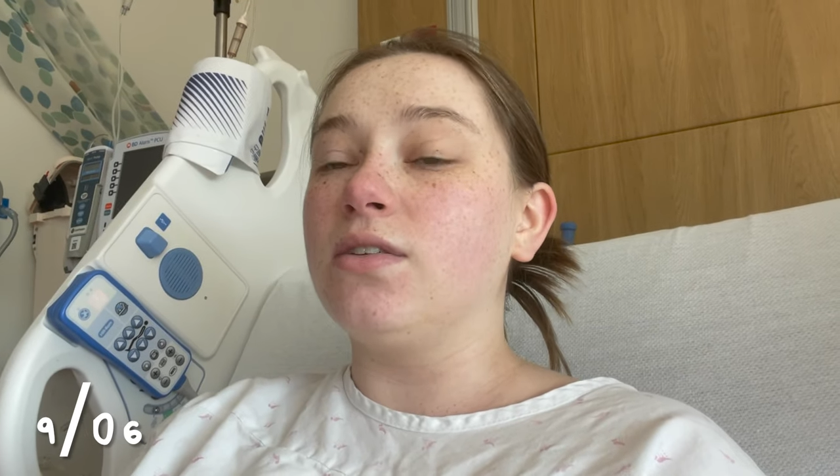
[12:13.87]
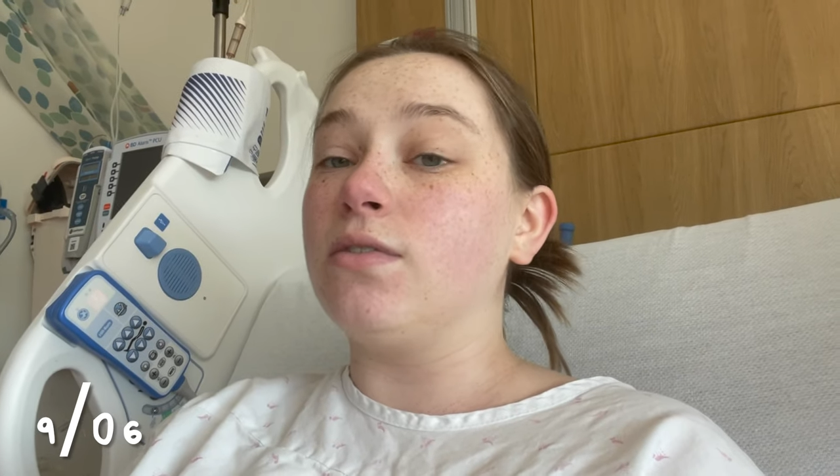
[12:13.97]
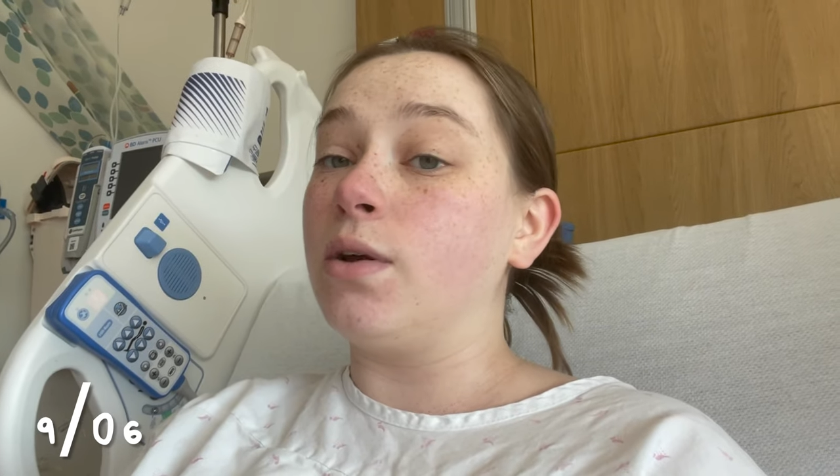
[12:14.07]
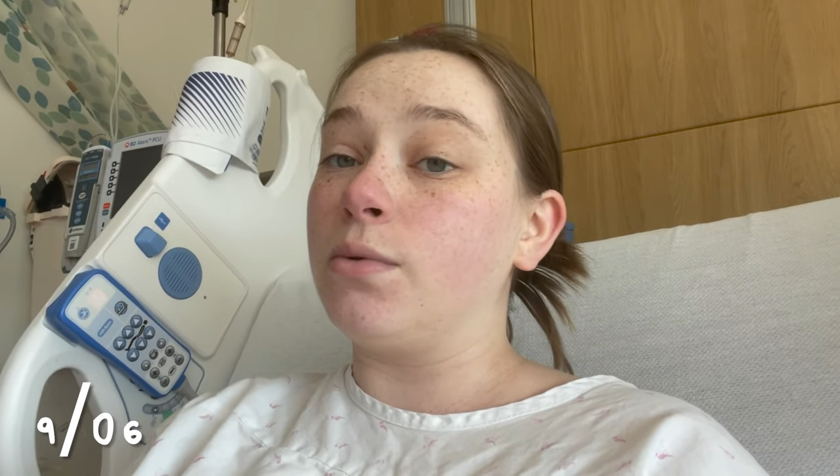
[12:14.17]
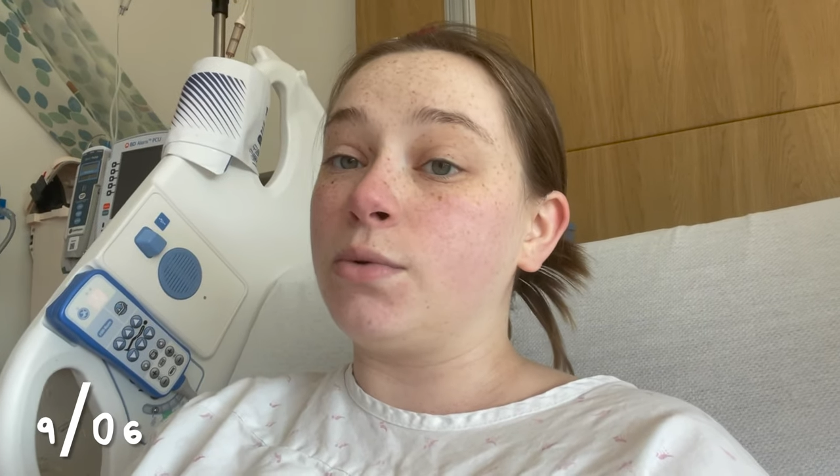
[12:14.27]

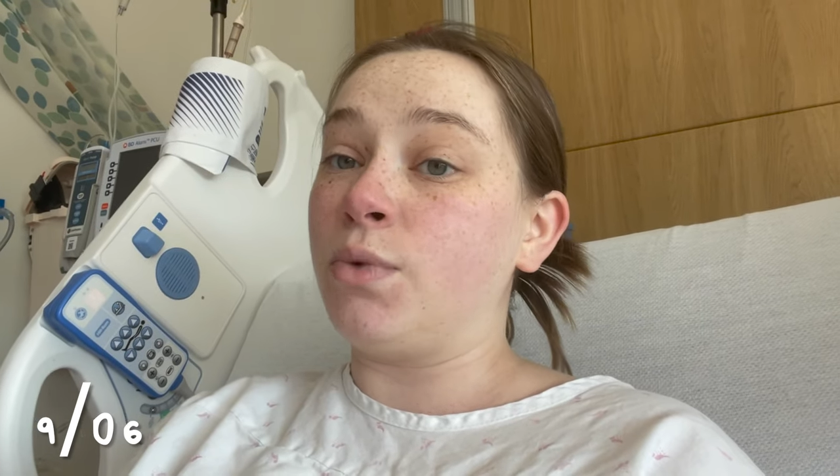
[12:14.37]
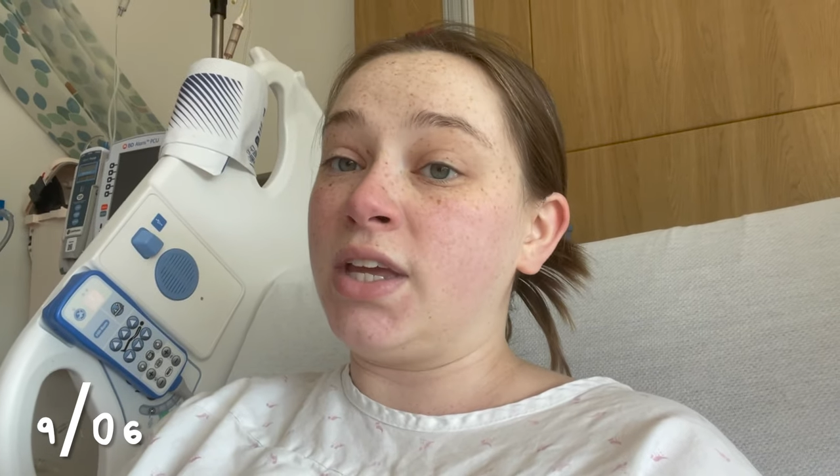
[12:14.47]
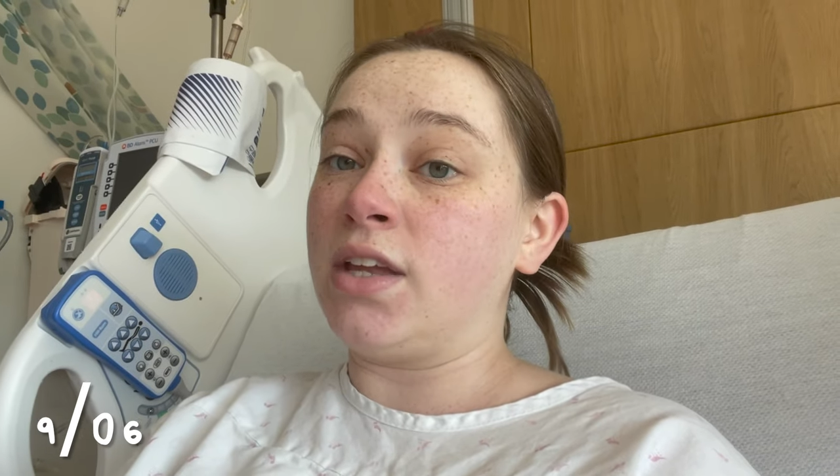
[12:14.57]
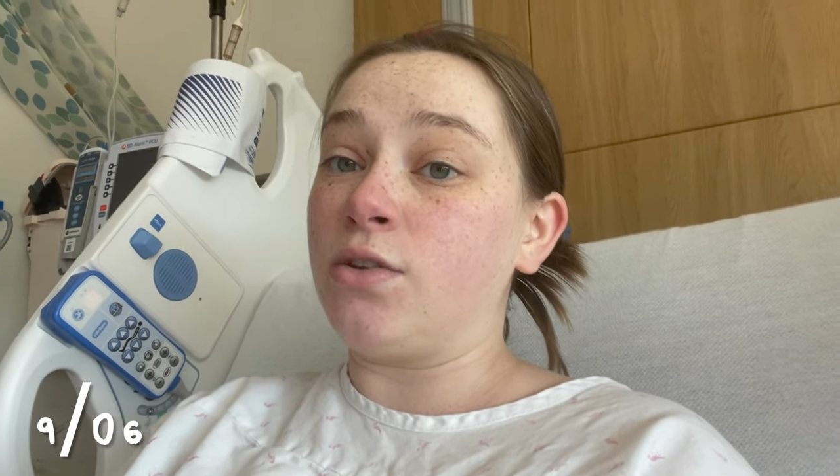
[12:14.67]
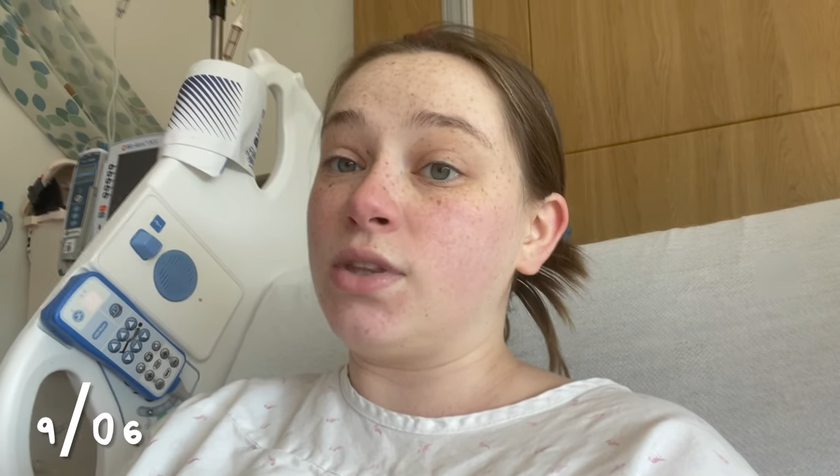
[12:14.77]
It, oh, we
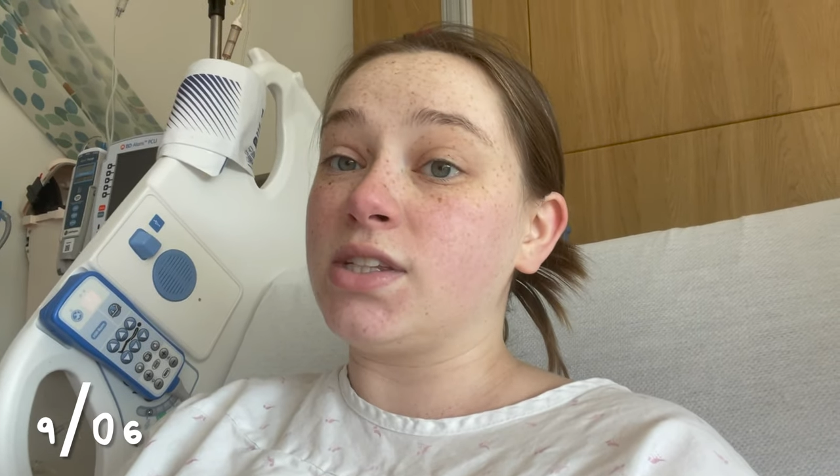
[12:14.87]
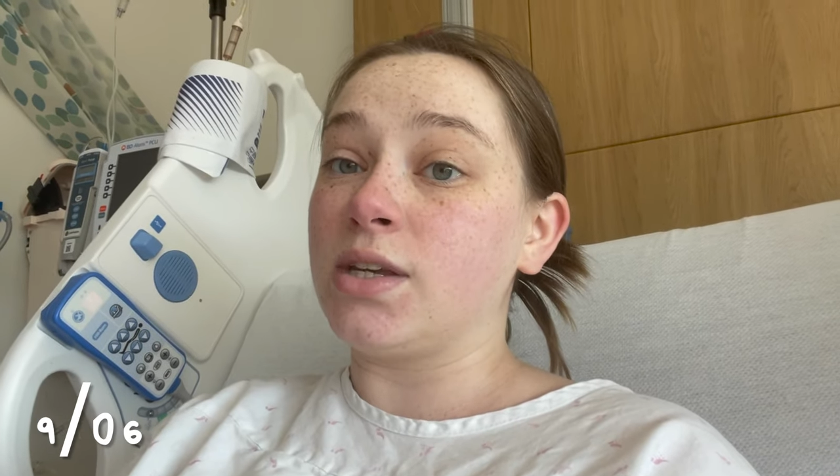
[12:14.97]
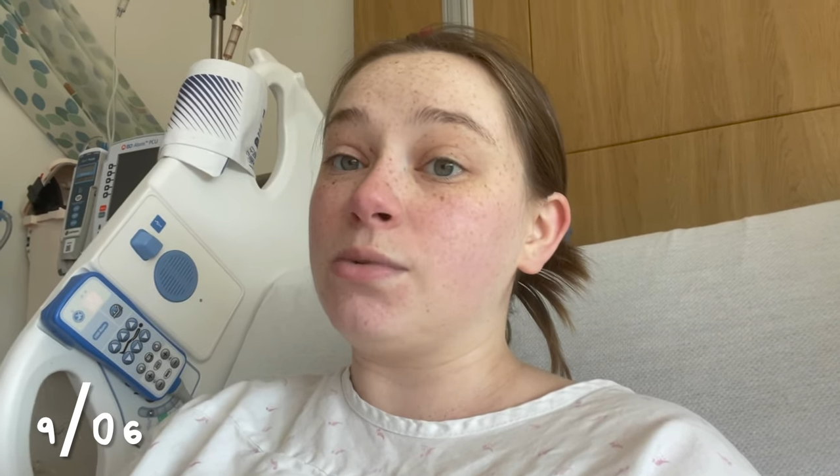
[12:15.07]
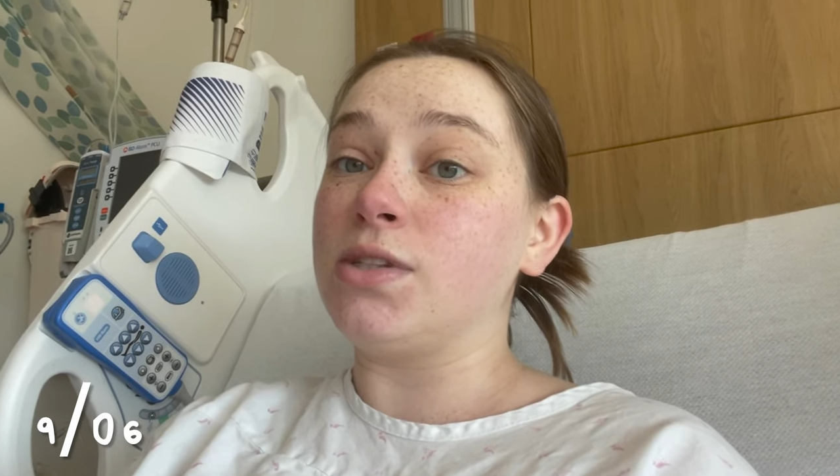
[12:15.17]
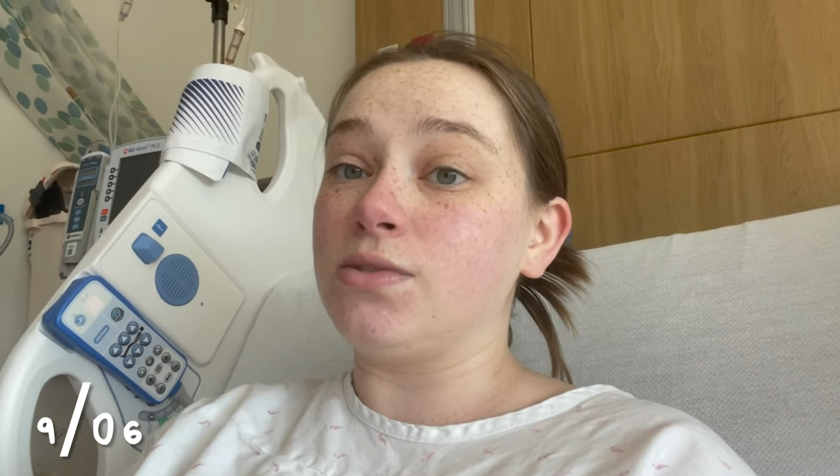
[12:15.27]
can do this.
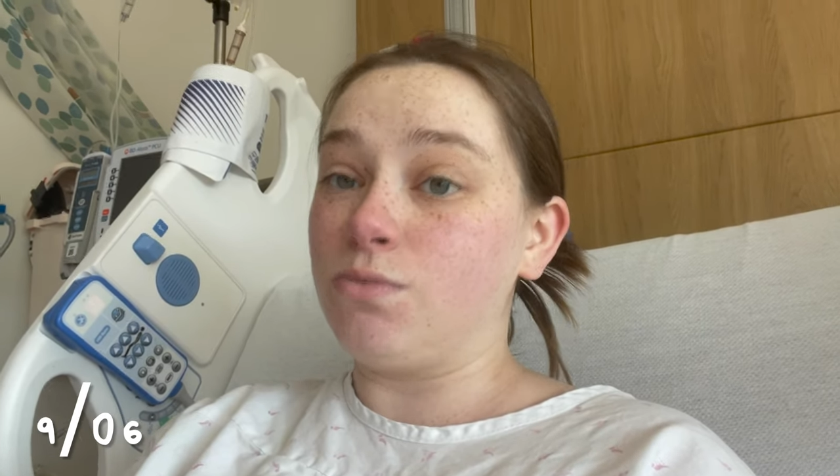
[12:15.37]
It was,